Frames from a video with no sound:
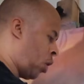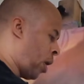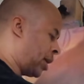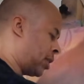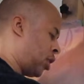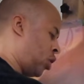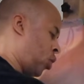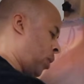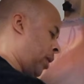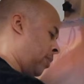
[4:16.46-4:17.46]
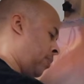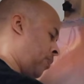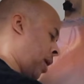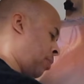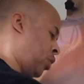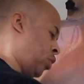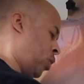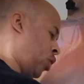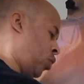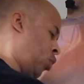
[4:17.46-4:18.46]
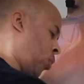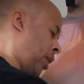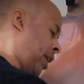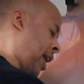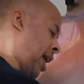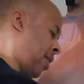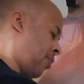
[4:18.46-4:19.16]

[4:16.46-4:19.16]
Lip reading: actually, you know what? I'm just going to use the 1.5.